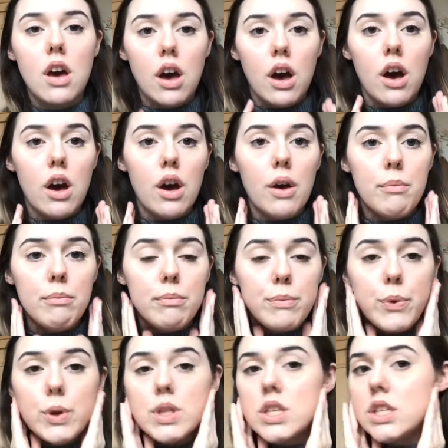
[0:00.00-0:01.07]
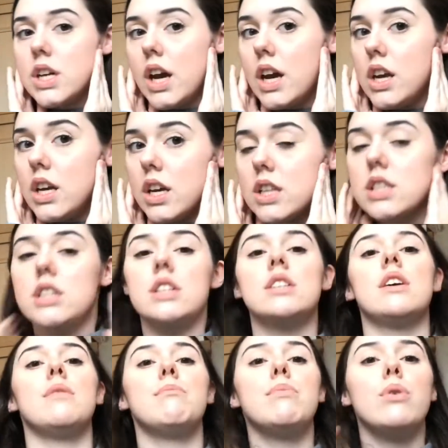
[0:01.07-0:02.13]
But today, as an
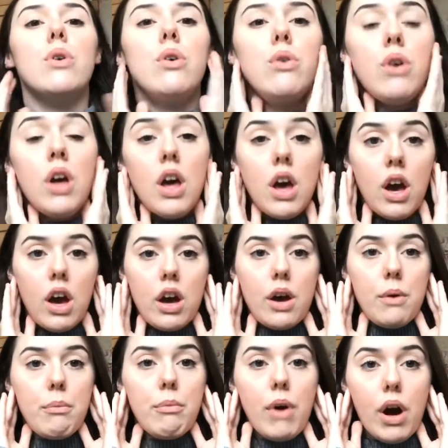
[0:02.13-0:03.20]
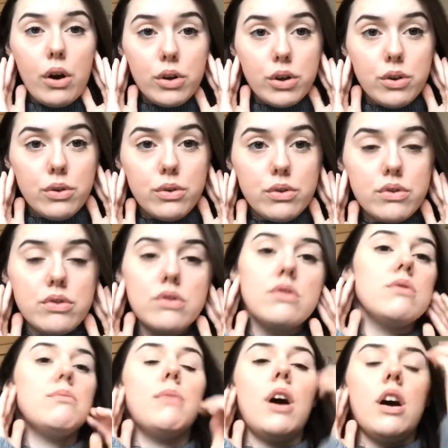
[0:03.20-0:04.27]
example, I'll
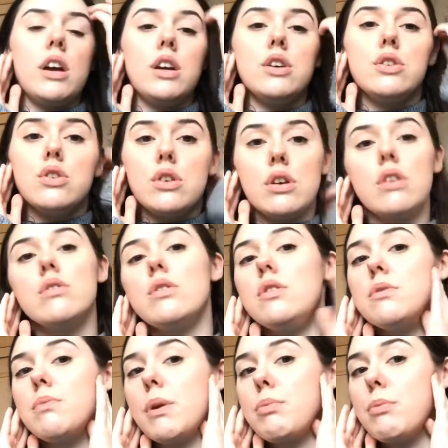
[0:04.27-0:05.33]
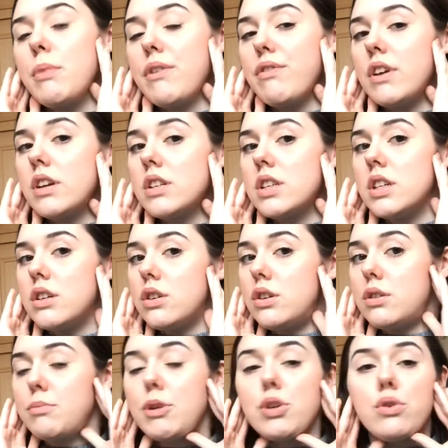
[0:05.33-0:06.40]
put my fingers here, I'll
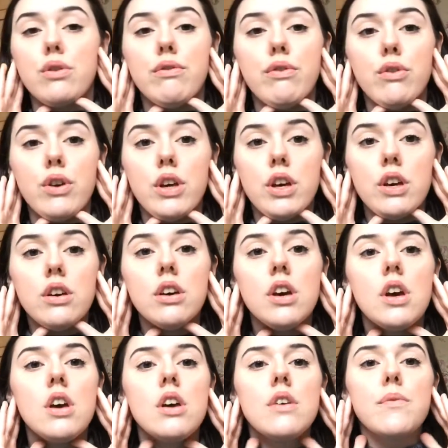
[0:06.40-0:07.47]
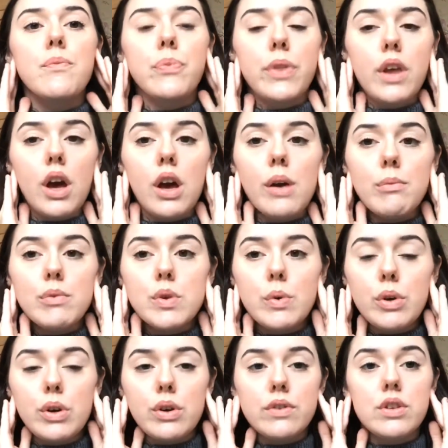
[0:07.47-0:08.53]
use my jaw for you. So what
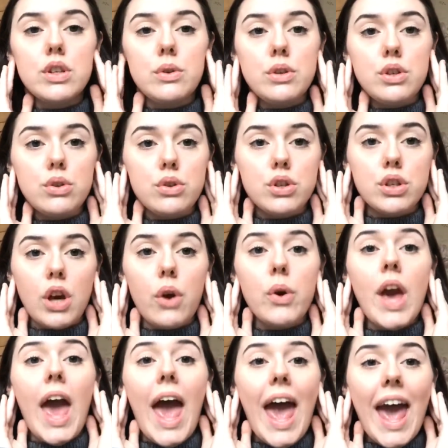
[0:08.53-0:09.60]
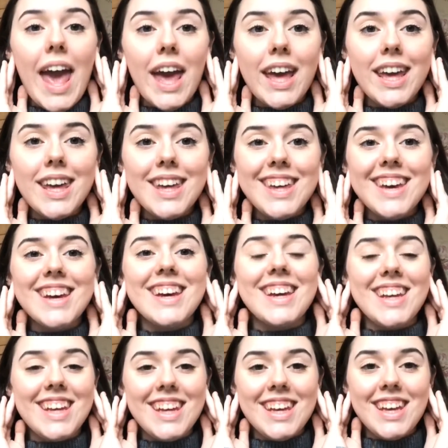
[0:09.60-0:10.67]
you'll have to do is you'll just go A,
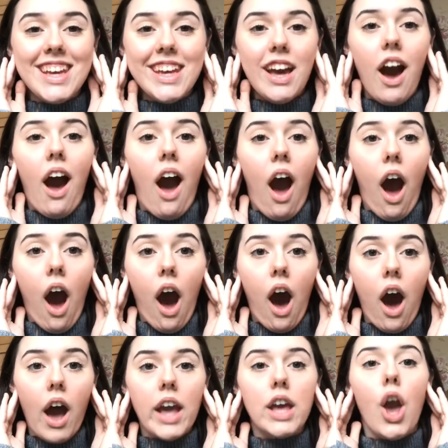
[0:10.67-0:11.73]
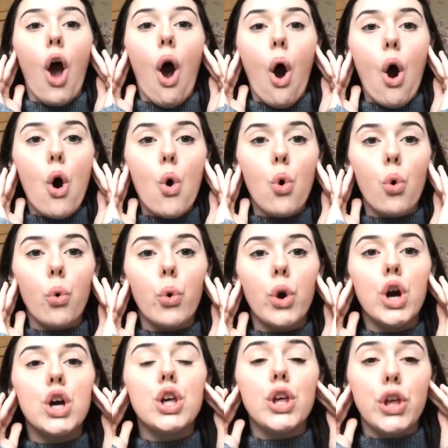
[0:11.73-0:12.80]
E, I, O,
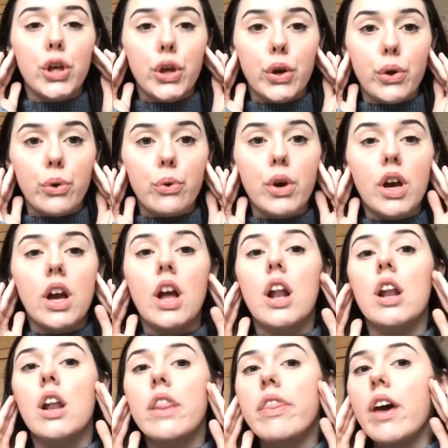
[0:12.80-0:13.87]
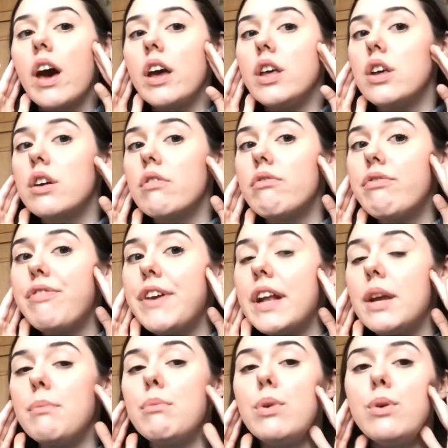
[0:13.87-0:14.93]
U. And there you can feel
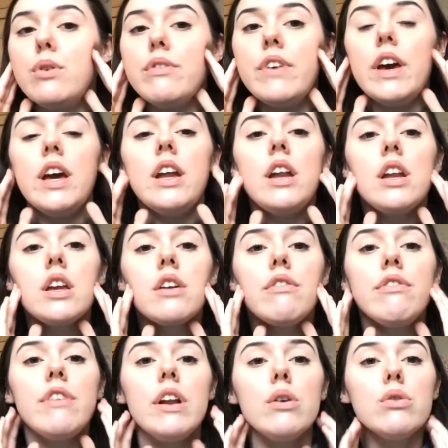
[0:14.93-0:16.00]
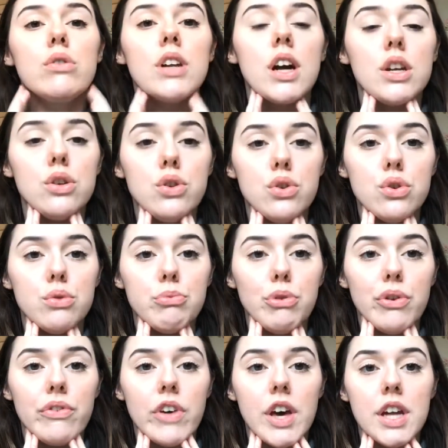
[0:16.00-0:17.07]
it moving, and you can feel it all down your jaw
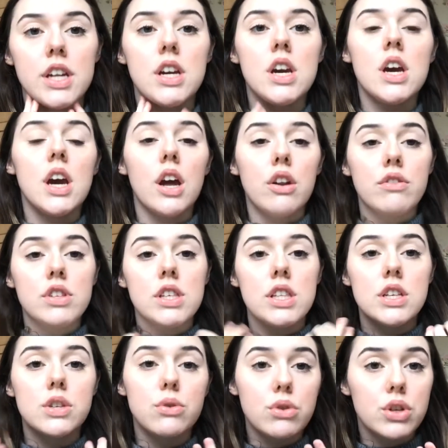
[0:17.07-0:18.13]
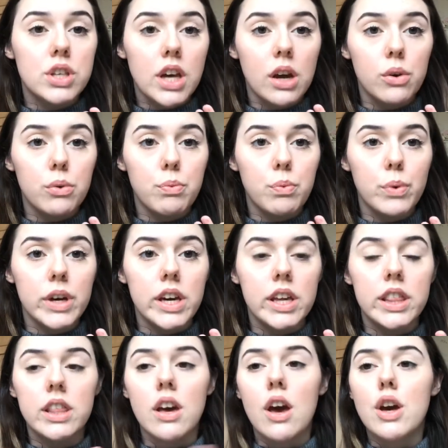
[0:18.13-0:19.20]
moving. And obviously this will just help
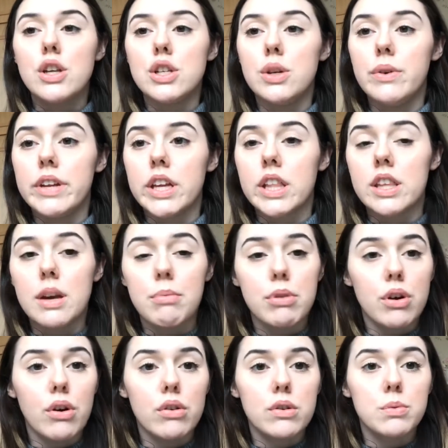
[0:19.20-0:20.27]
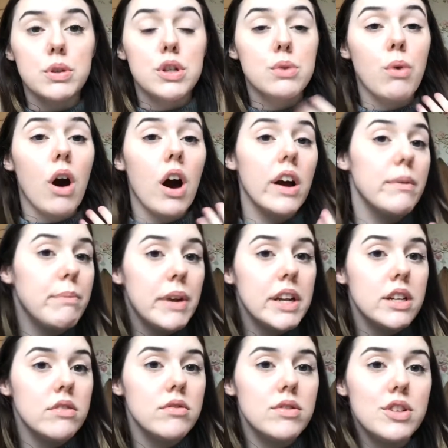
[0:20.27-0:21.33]
with doing your diphthongs, which is what I've
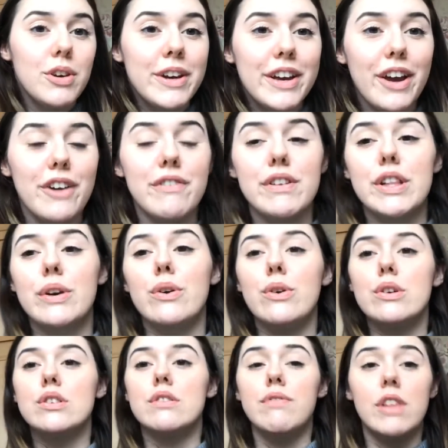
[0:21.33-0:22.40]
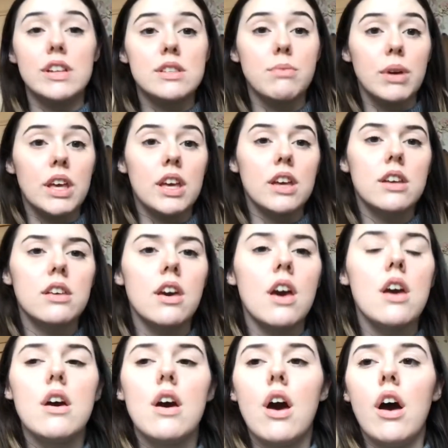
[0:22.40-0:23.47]
been doing over the course of this week.
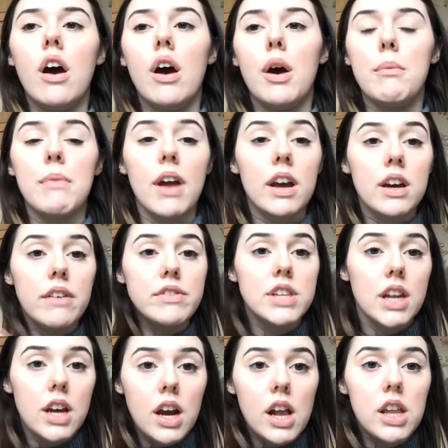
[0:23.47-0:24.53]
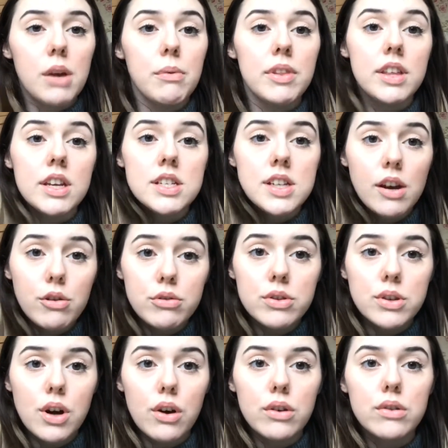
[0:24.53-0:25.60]
Like I've said earlier with the Adele
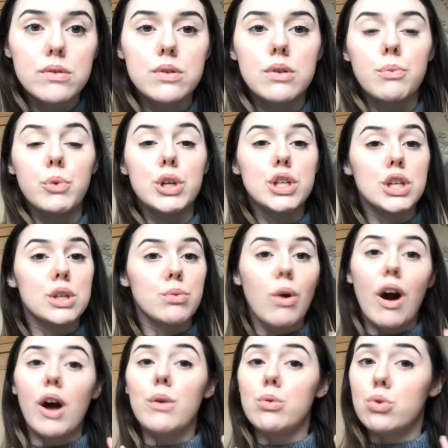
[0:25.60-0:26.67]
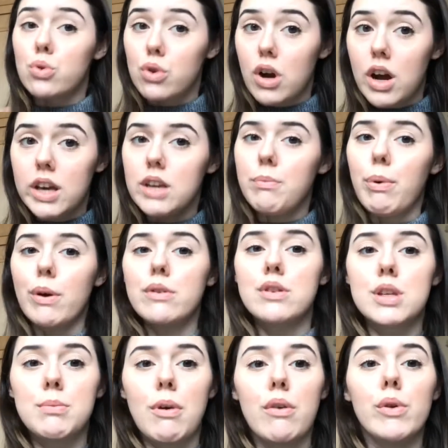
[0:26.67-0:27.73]
songs, which is what I will try and post
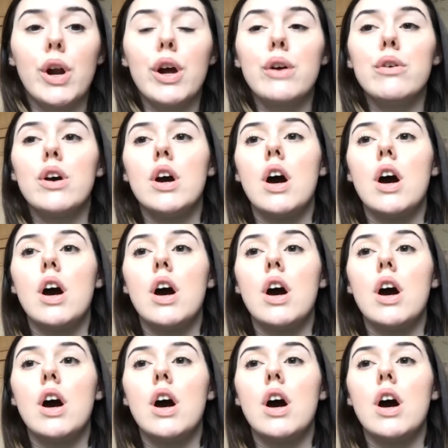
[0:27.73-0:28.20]
tomorrow.